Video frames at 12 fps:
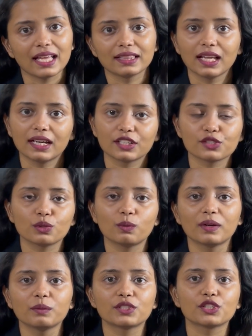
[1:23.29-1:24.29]
and that is the
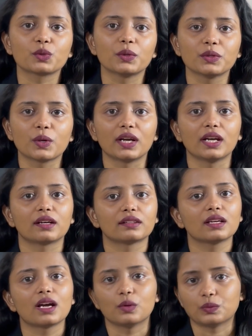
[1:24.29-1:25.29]
one which is going to conduct
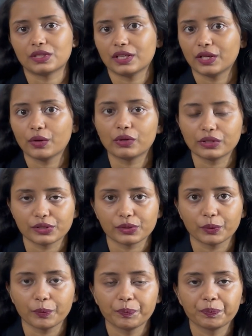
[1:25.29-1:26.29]
the counselling also.